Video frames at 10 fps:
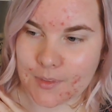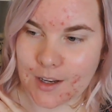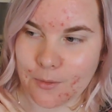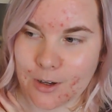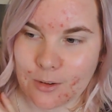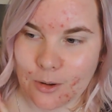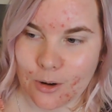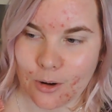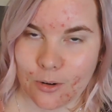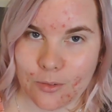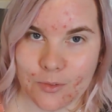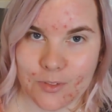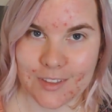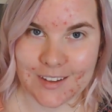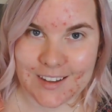covering a lot of
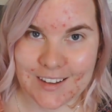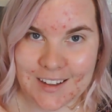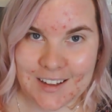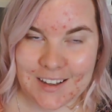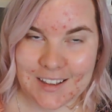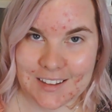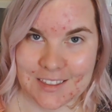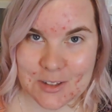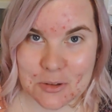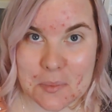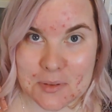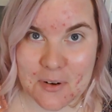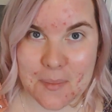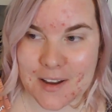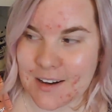the strips
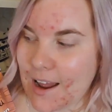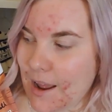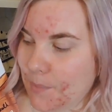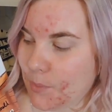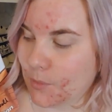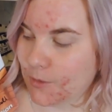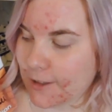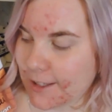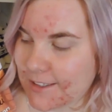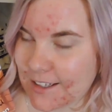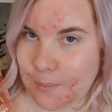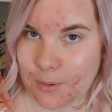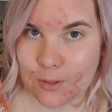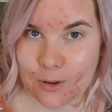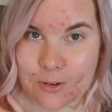from it, we've collected a
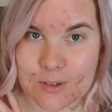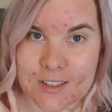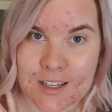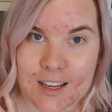couple of those.